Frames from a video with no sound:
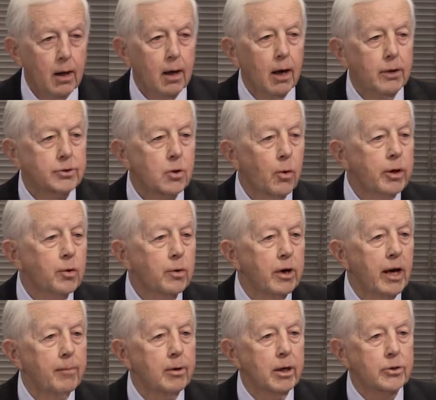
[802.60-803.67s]
it's going to
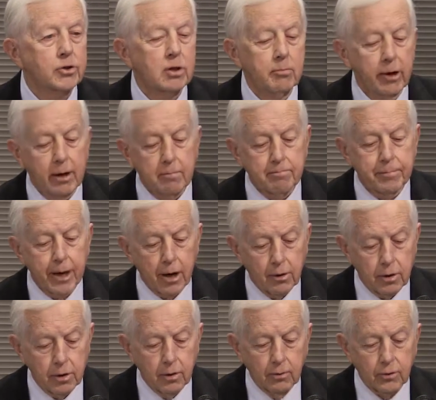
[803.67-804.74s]
enable us to make better
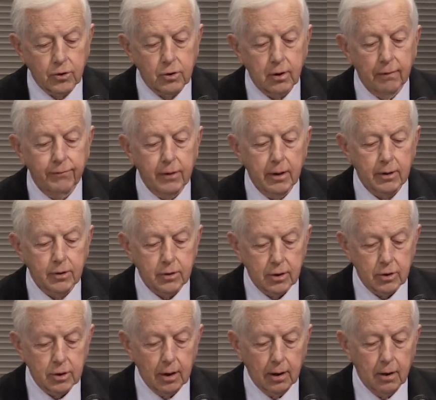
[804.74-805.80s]
use of the
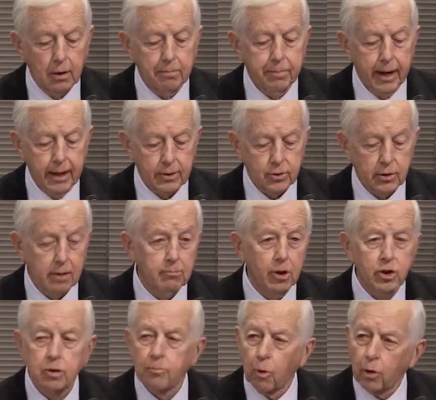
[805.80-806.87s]
existing capacity,
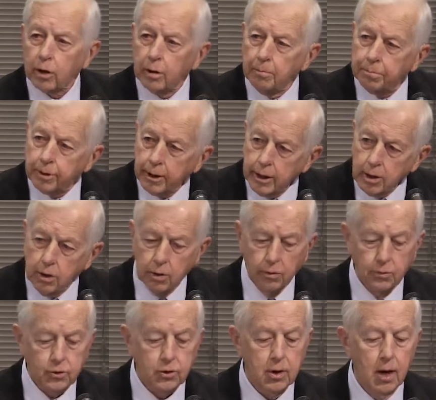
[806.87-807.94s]
much more complete
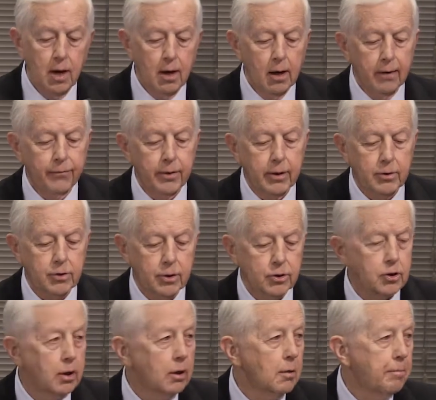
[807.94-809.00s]
use of the
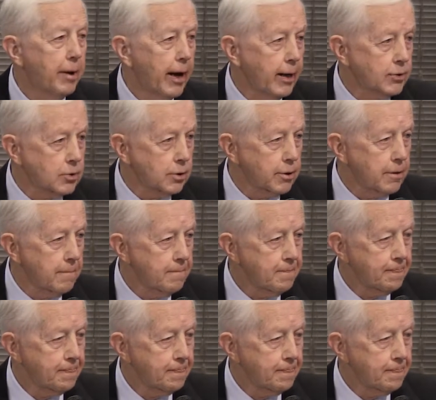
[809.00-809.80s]
existing capacity.